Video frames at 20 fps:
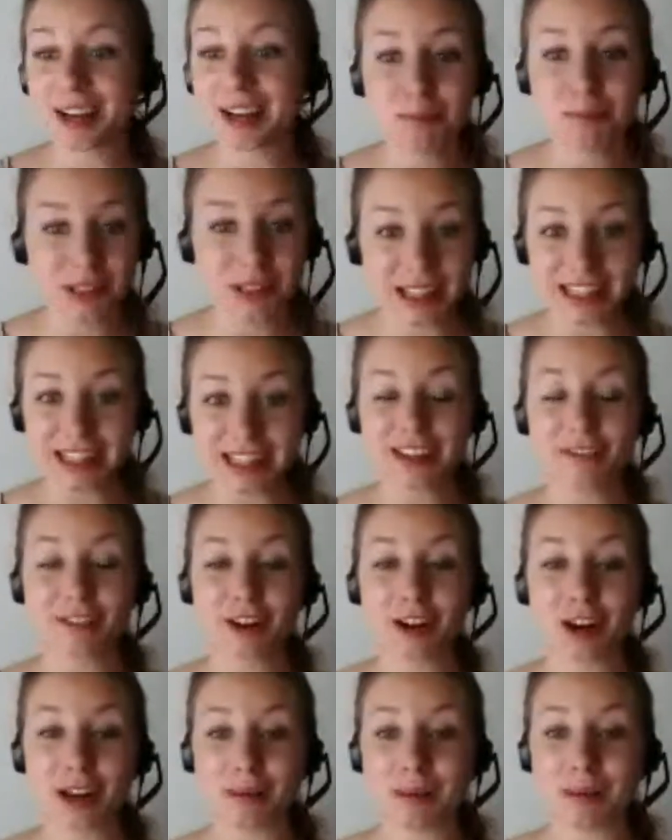I
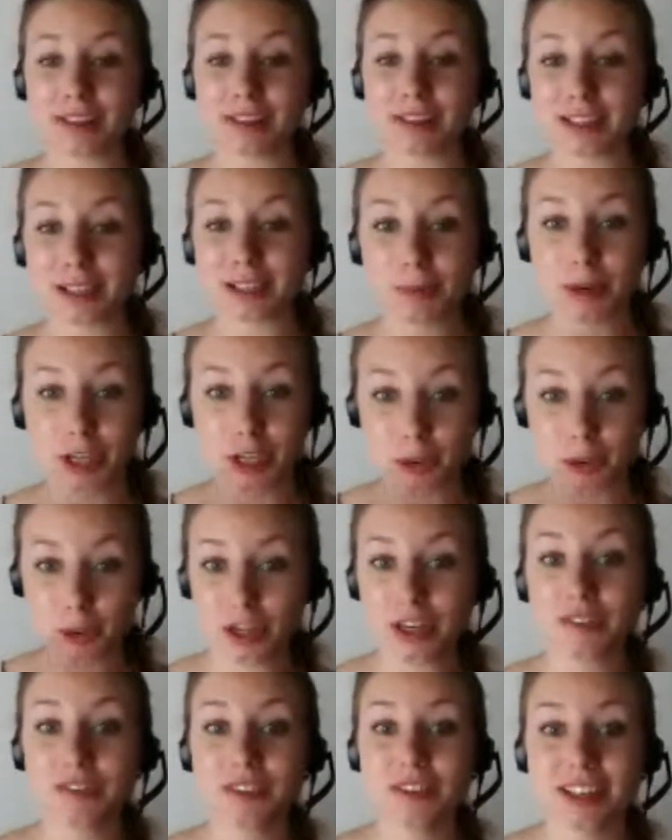completely forgot about this, but
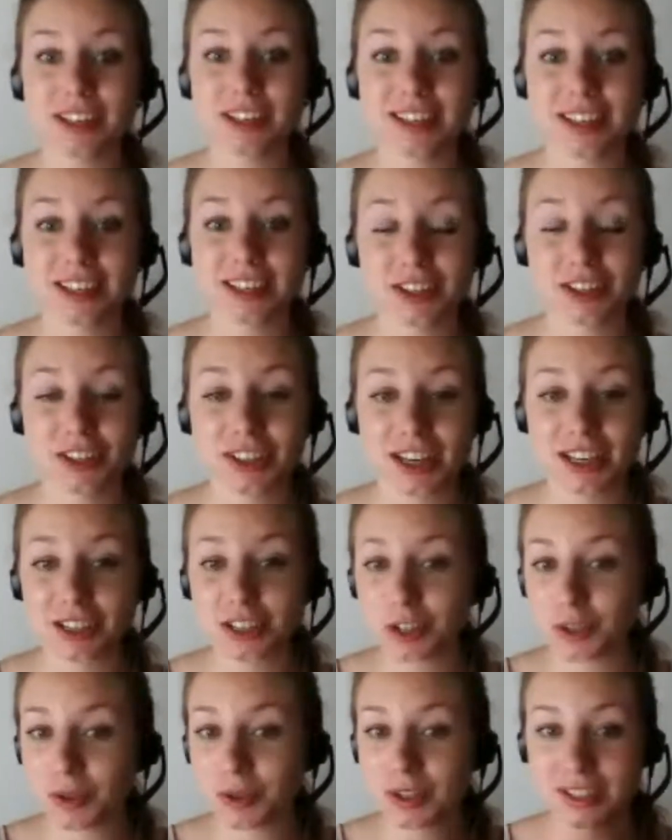you could have done this
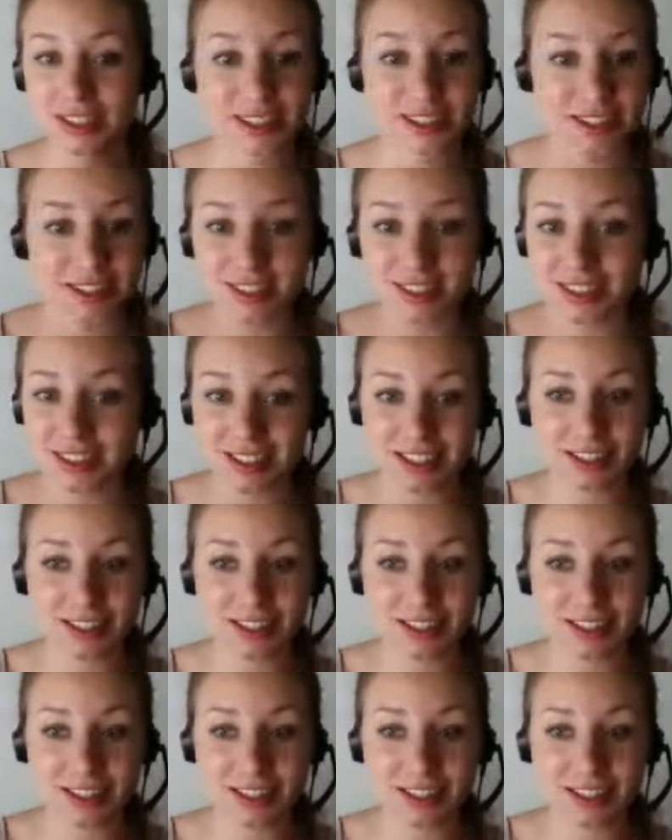exercise too because this